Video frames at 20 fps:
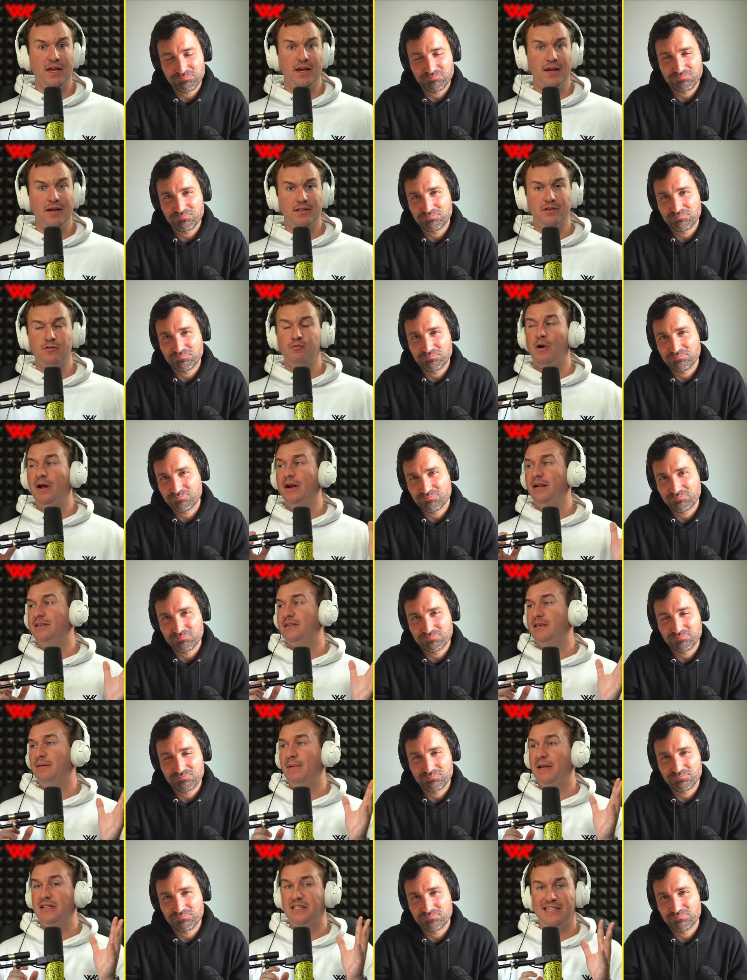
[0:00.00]
Speaker 1: leagues, wanted
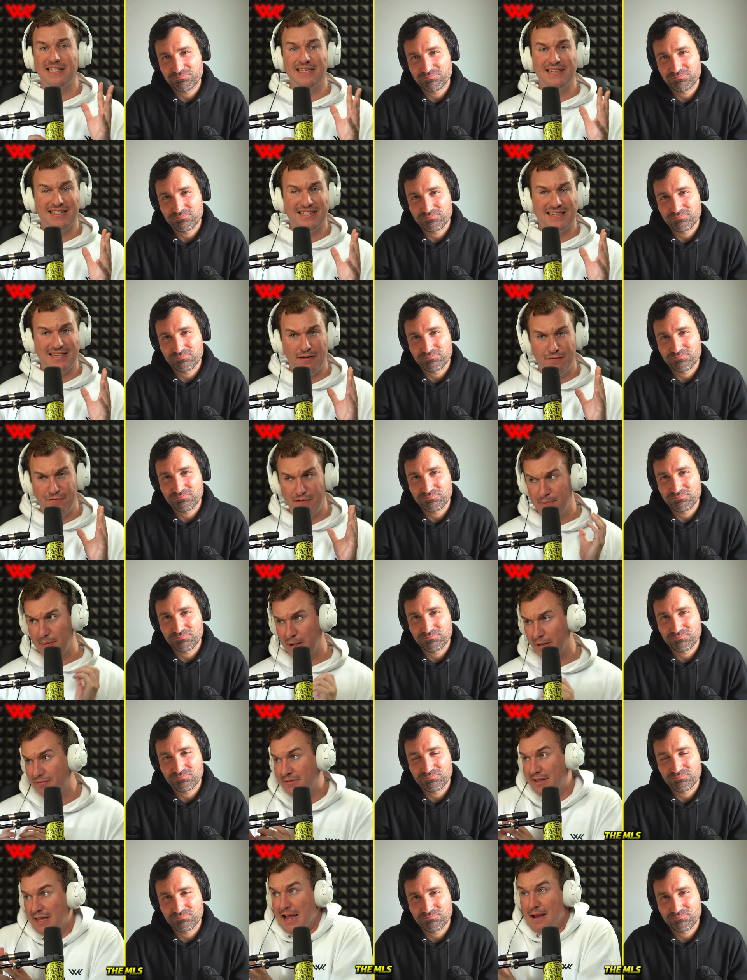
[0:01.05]
to mention stuff
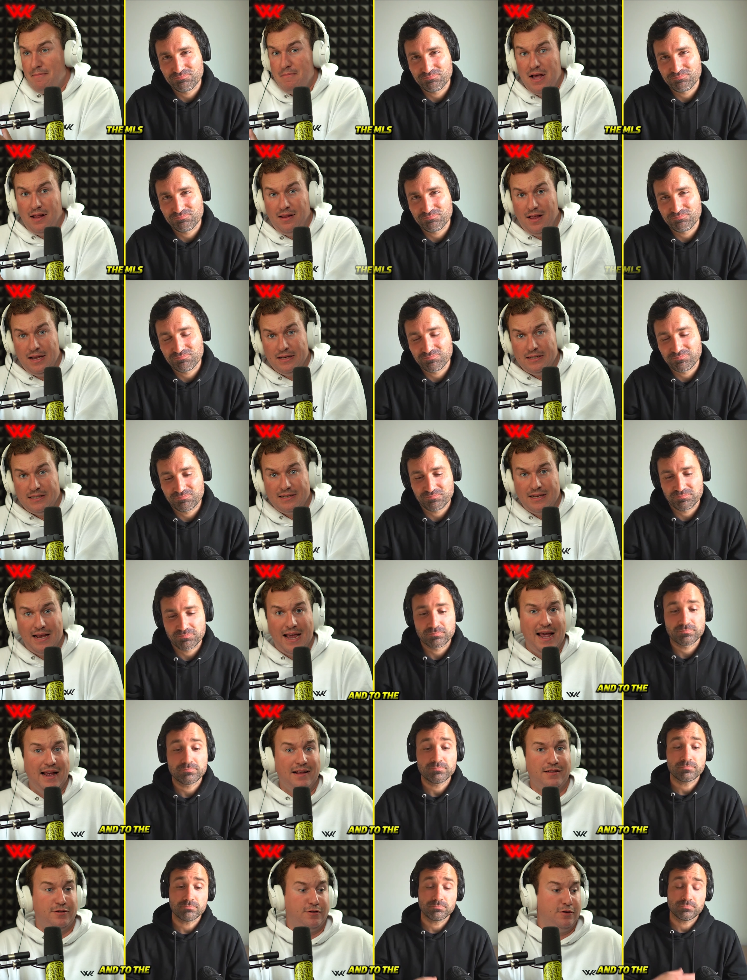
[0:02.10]
about the MLS
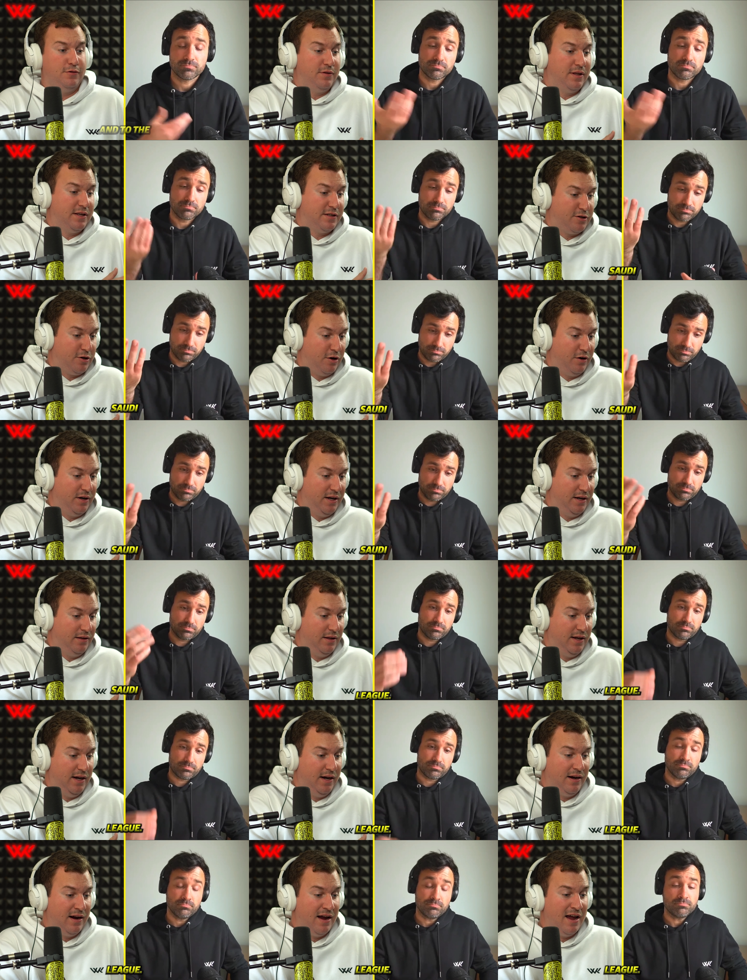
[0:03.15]
and to the Saudi
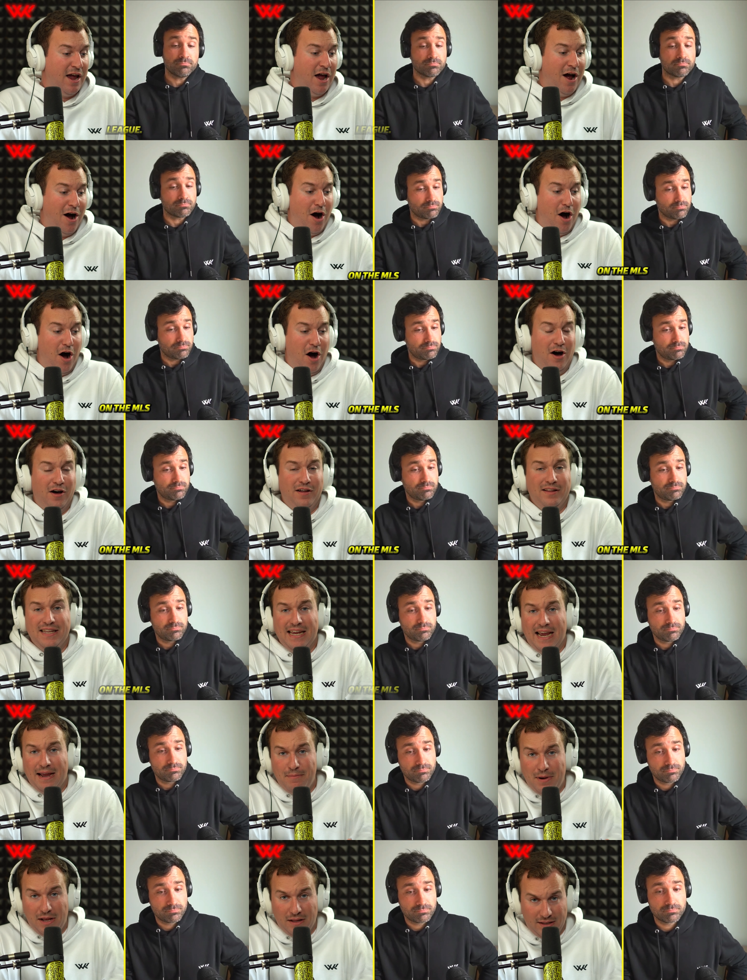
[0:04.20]
League. On the
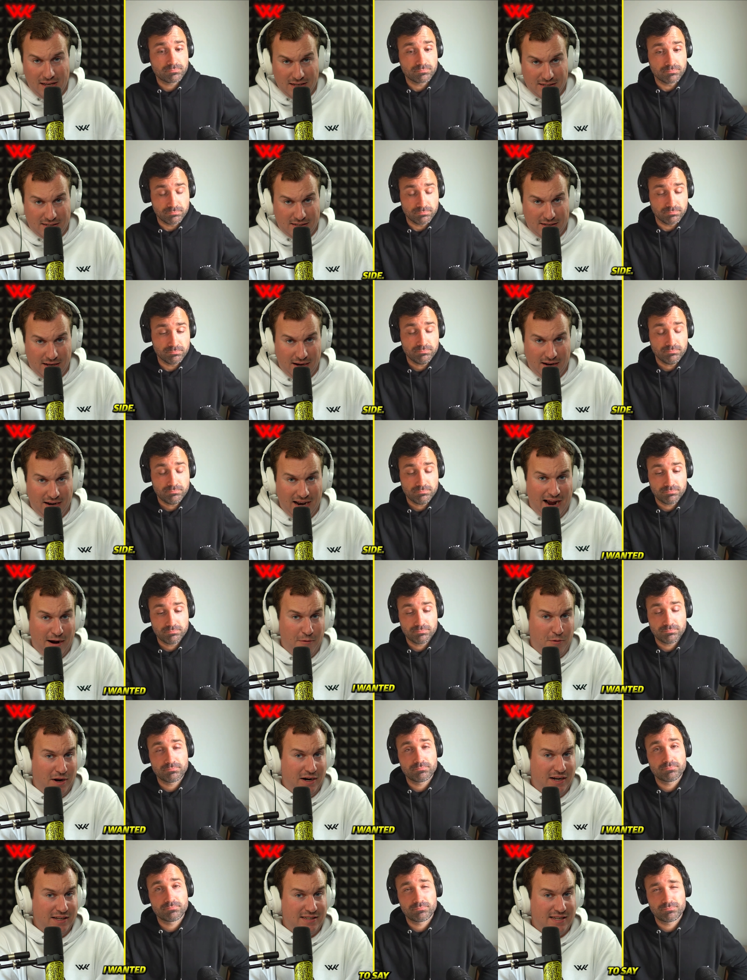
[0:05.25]
MLS side, I
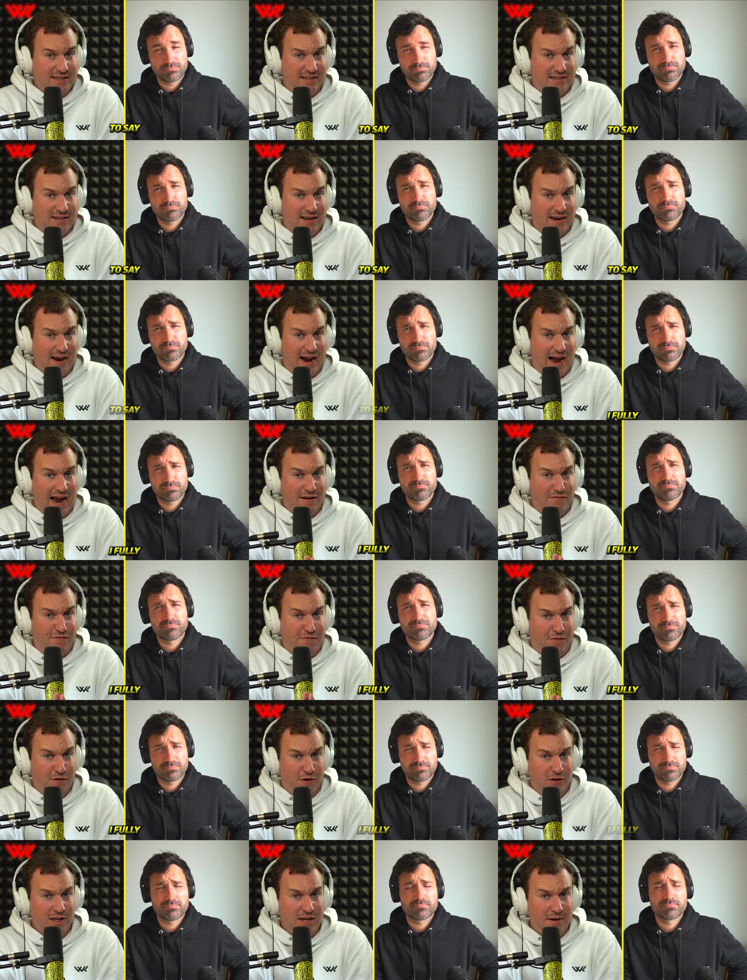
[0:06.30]
wanted to say I
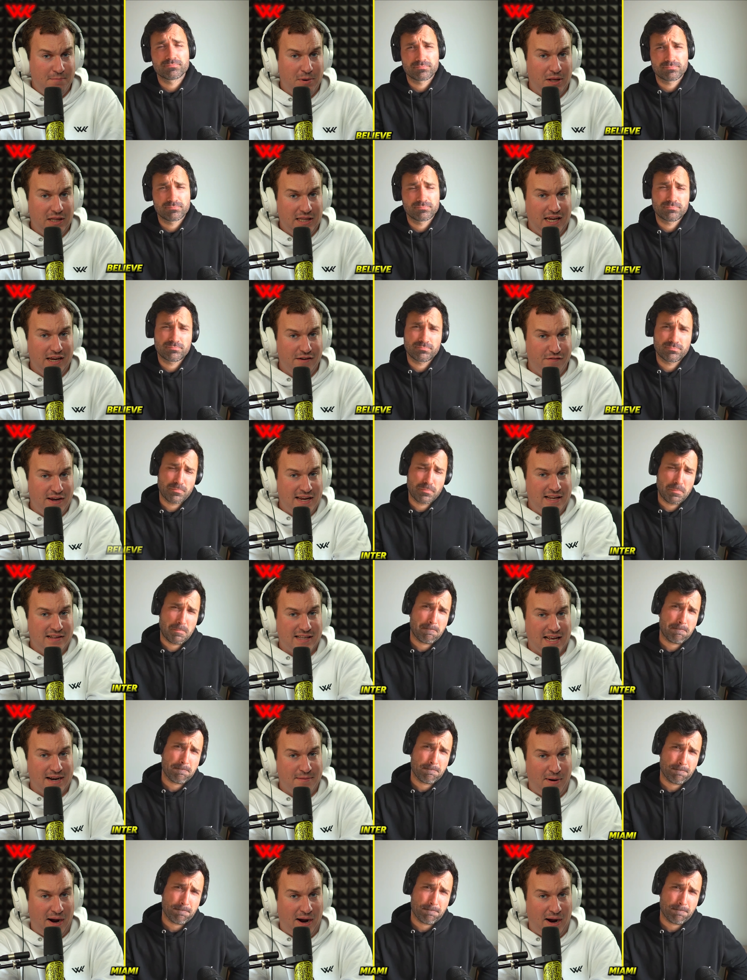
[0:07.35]
fully believe Inter